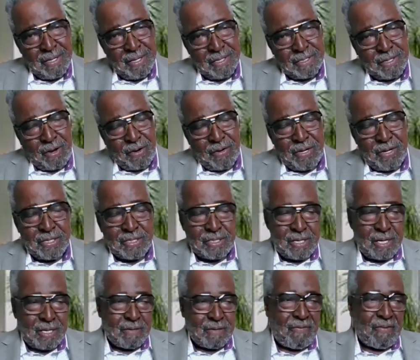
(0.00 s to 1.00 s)
So it's
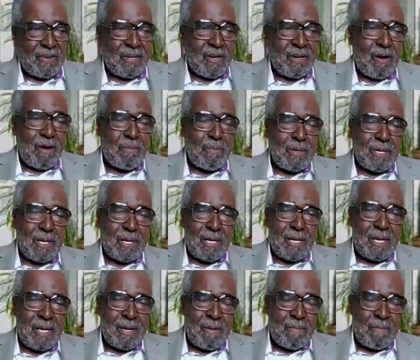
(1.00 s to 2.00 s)
just
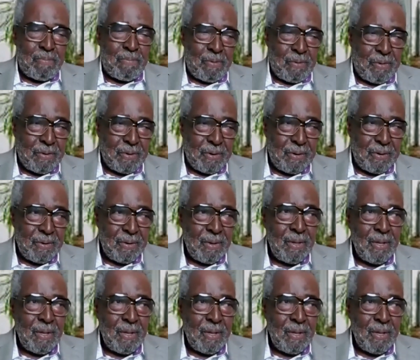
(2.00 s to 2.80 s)
phenomenally important.